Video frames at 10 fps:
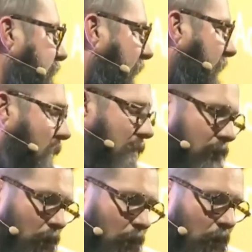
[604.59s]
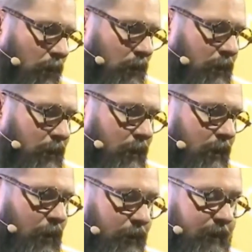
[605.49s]
A R Core
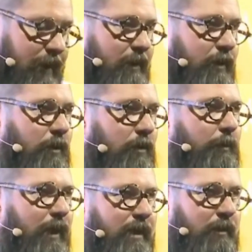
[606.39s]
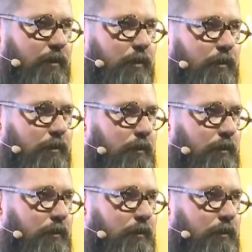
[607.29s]
content on the Google Play Store,